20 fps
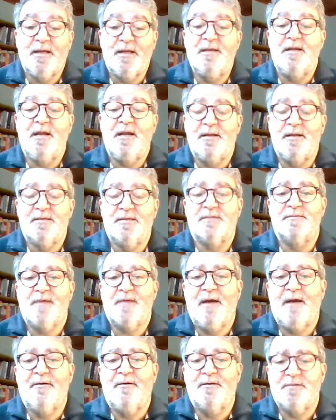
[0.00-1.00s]
need some
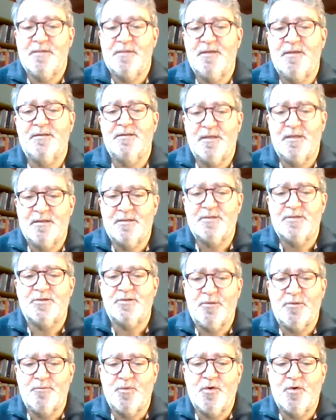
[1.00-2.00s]
guarantees that
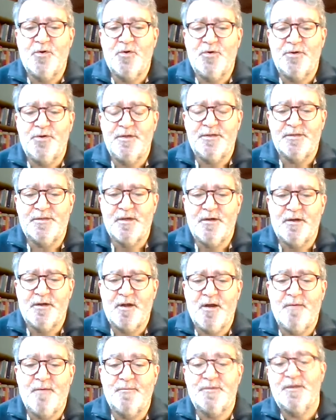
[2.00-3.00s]
some good is going to
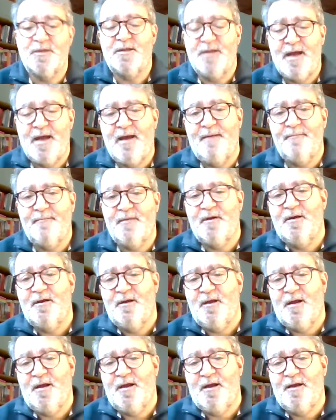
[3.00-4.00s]
come to them
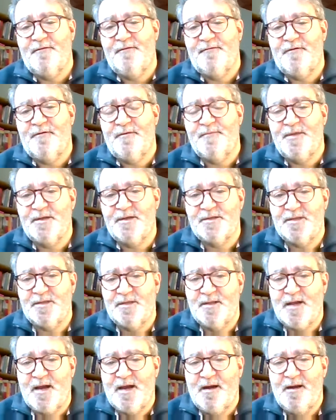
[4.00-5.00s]
from this, and
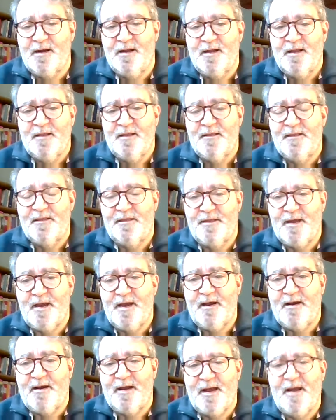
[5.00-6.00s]
that
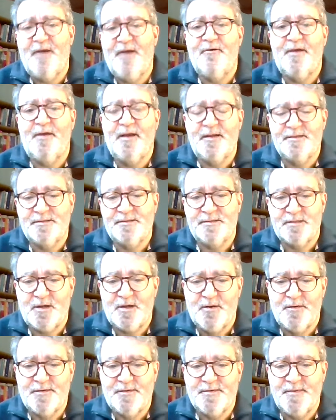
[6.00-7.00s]
their area isn't
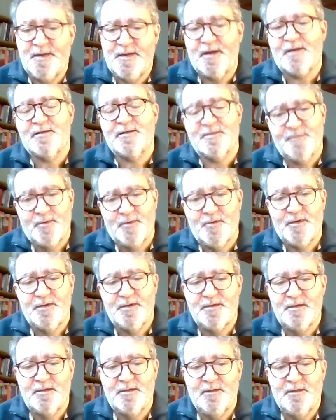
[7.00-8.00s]
going to be
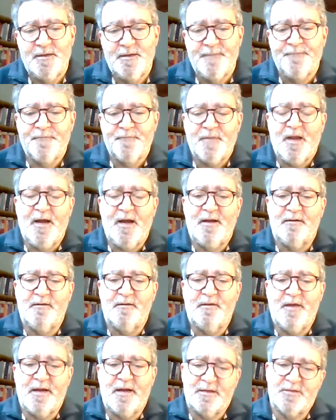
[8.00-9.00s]
exploited. And
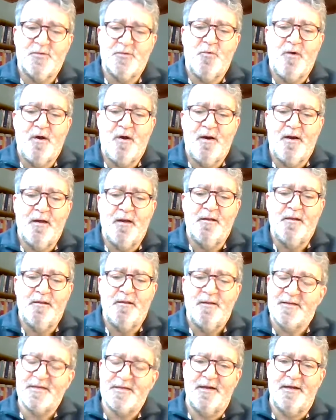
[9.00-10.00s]
that's why
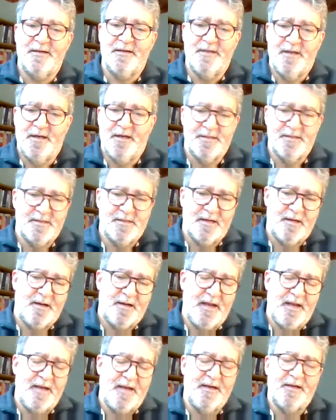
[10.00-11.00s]
this idea is
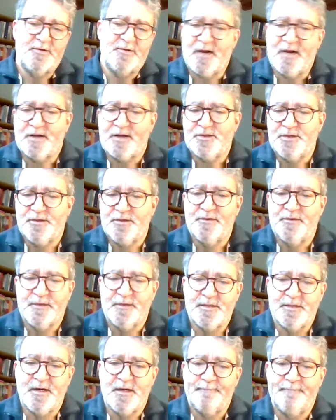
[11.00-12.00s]
gaining traction all the
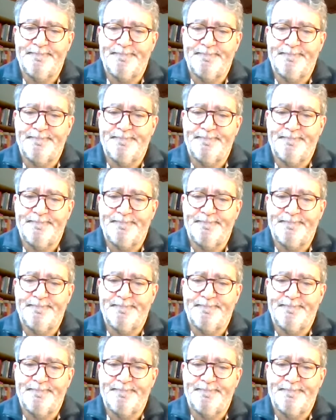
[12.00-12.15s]
time.